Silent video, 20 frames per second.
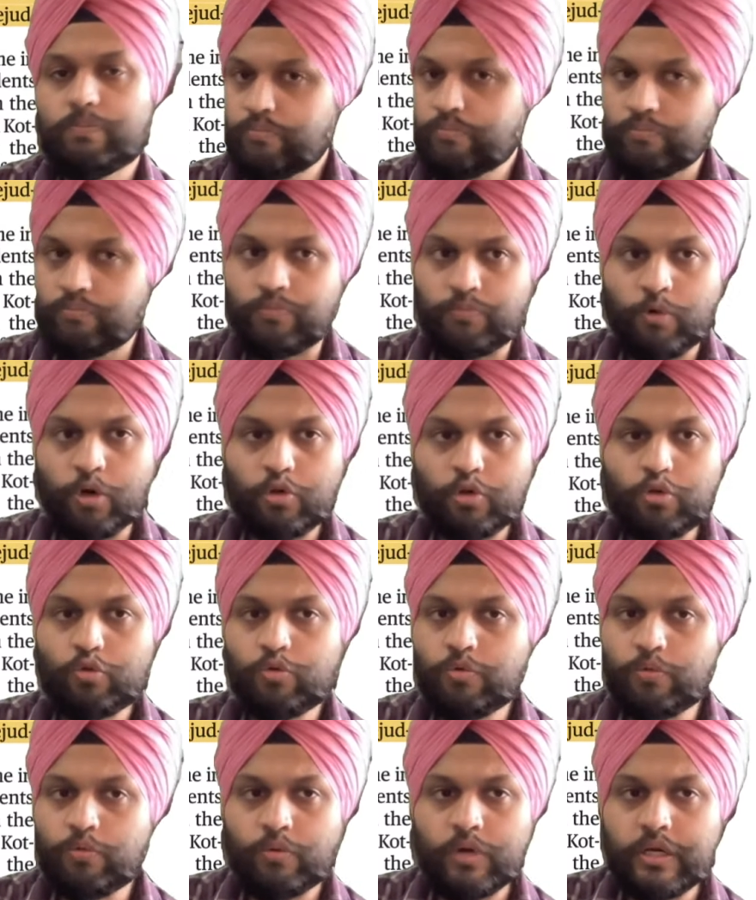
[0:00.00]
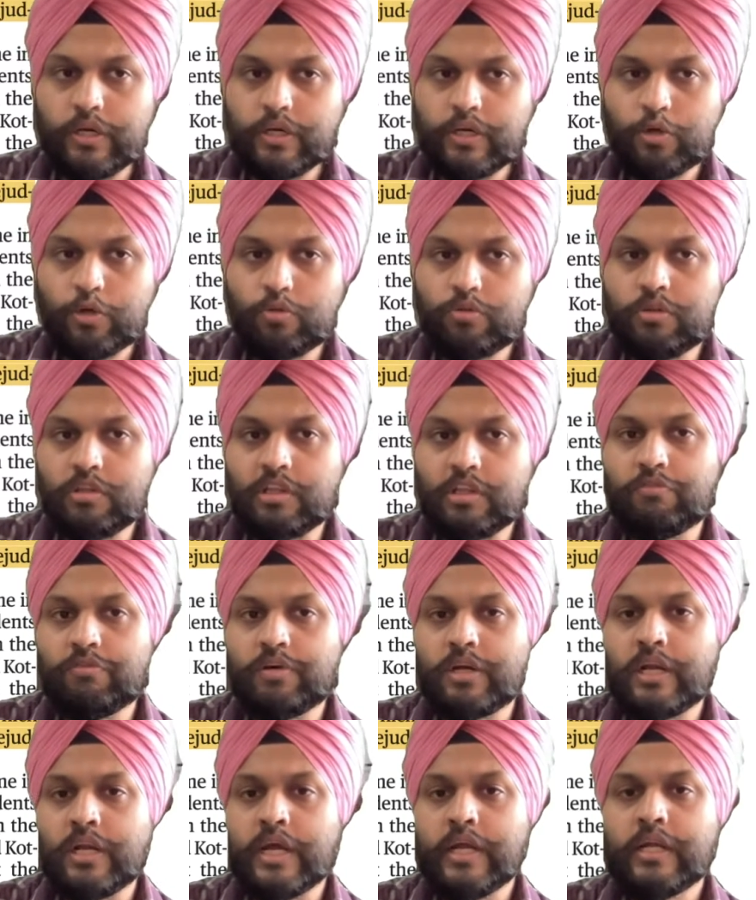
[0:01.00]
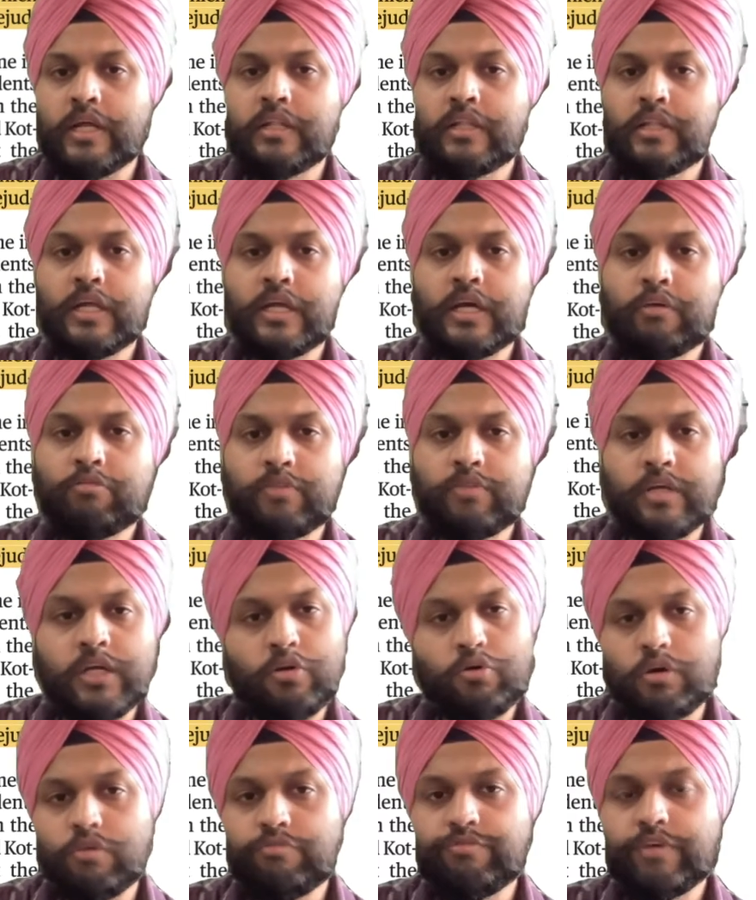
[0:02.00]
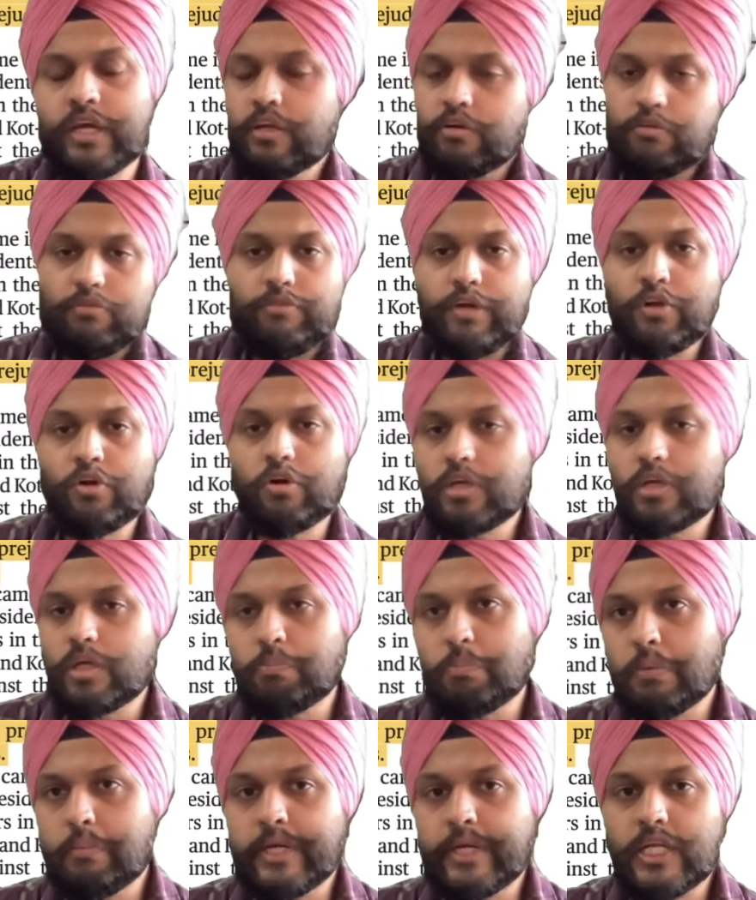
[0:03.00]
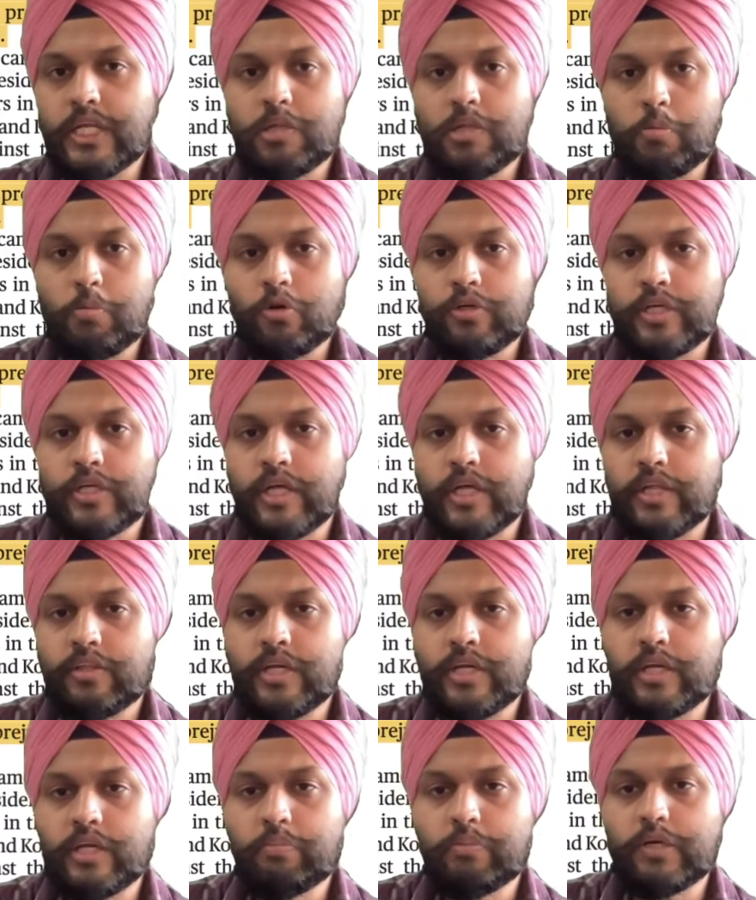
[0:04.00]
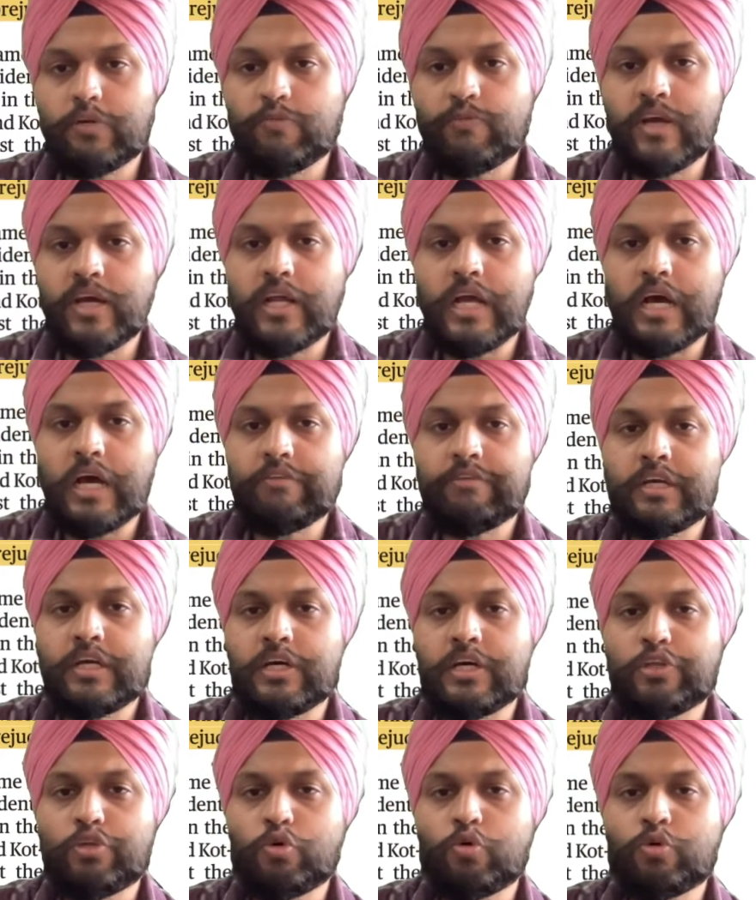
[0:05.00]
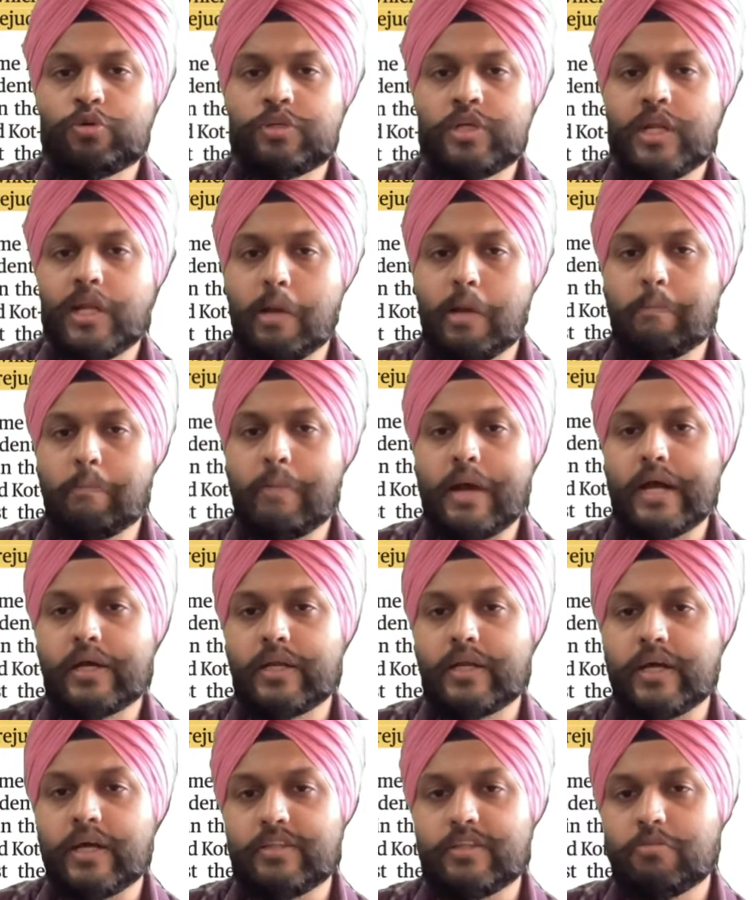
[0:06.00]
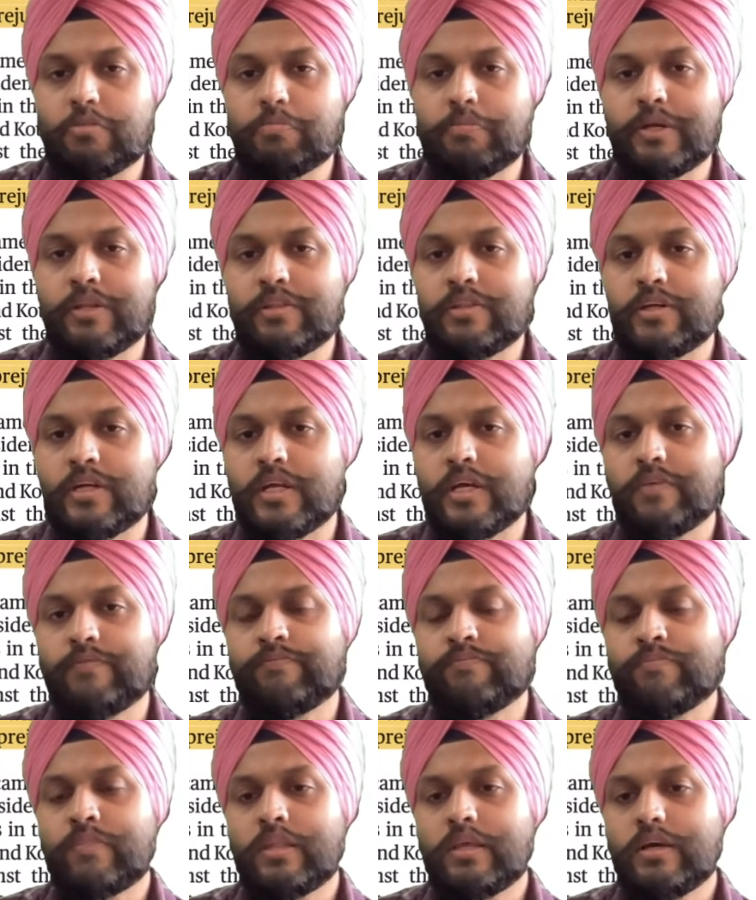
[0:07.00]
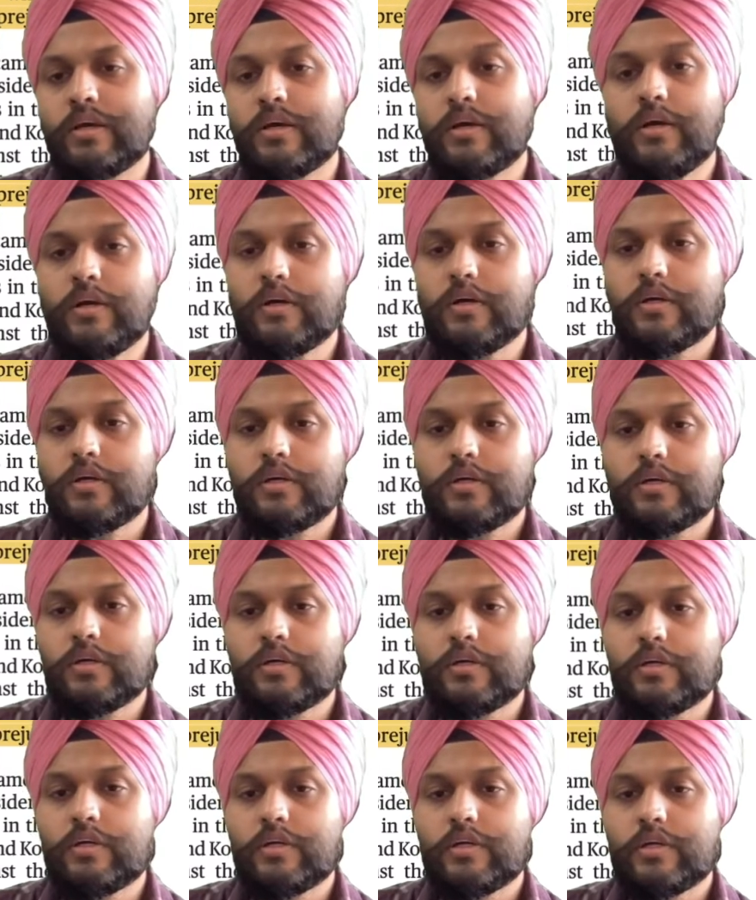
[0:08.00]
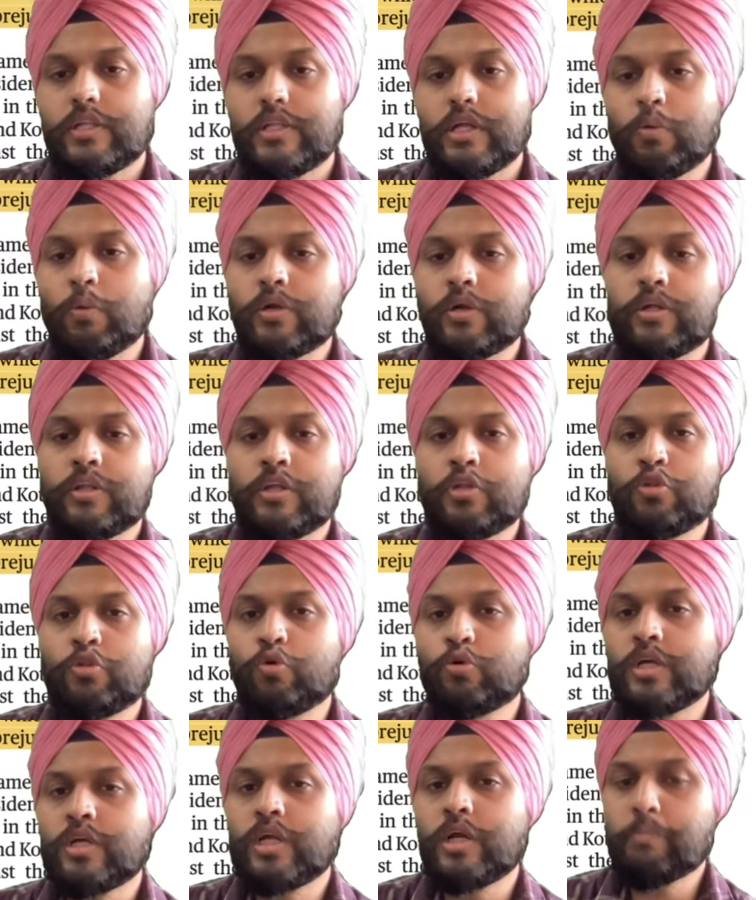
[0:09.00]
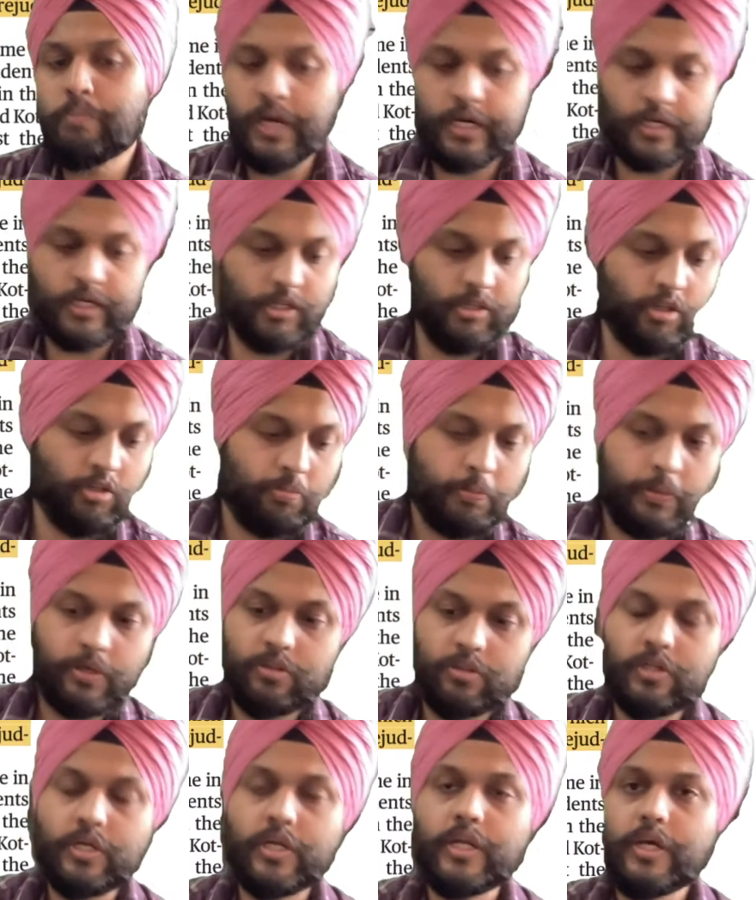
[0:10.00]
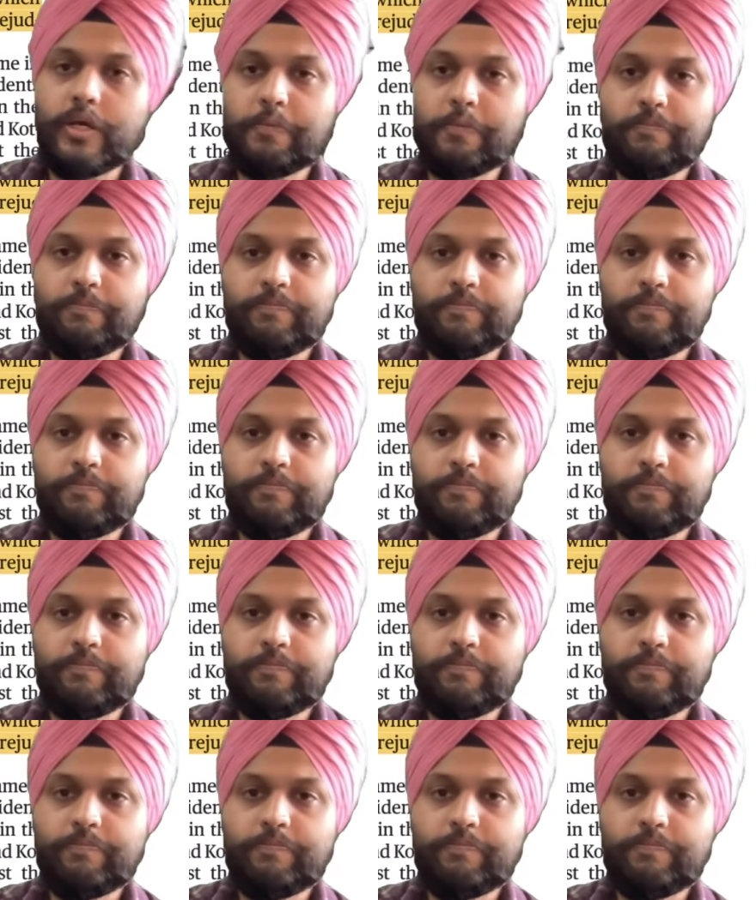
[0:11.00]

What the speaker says: wants to introduce the silver line, and they have said, okay, fine, we are not implementing the project as yet, but we are having a social impact assessment study. Now, what is a social impact assessment study?